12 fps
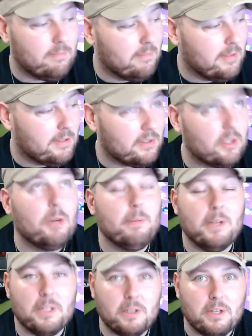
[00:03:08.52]
There's so
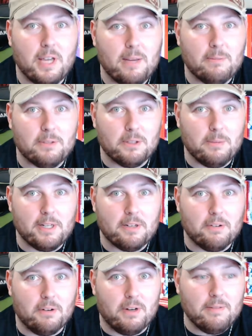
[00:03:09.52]
many good games on the Mega
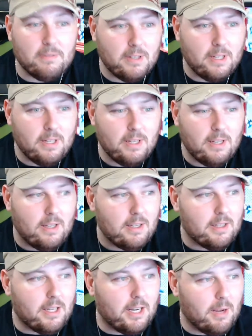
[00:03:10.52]
Drive,
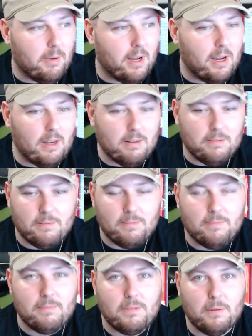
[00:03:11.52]
yet here we are.
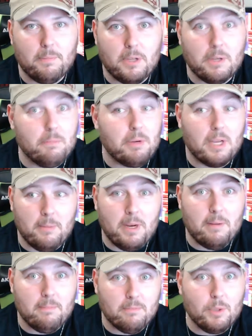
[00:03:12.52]
You can pick them
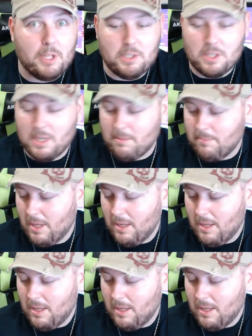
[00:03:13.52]
up really cheap.